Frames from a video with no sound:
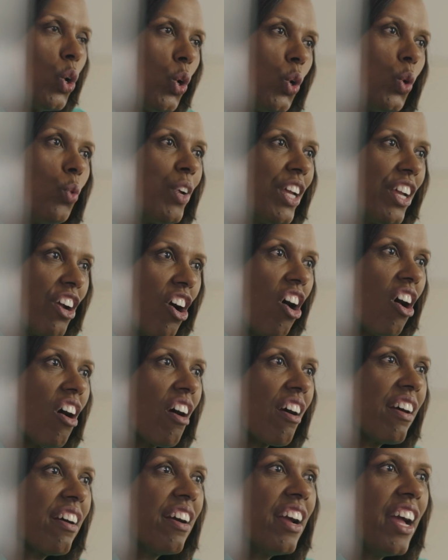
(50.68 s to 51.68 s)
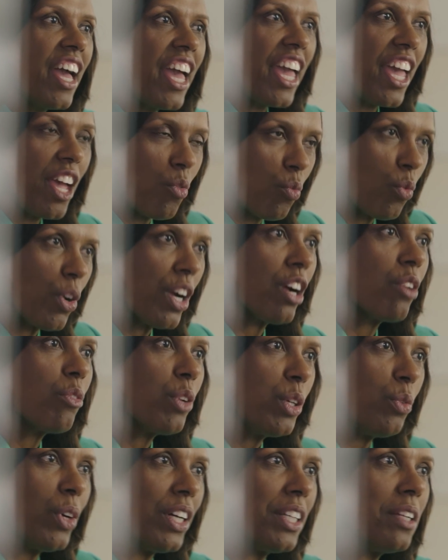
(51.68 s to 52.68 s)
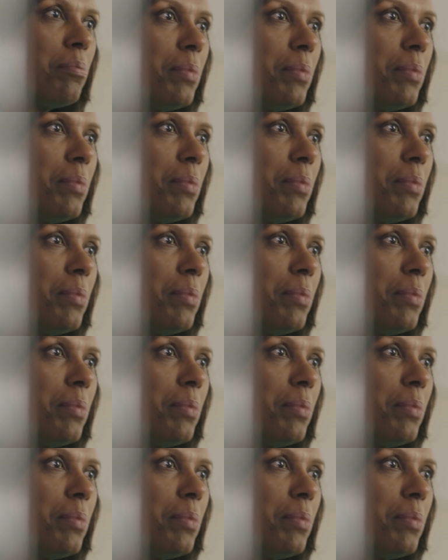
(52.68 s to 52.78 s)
who we are and where we want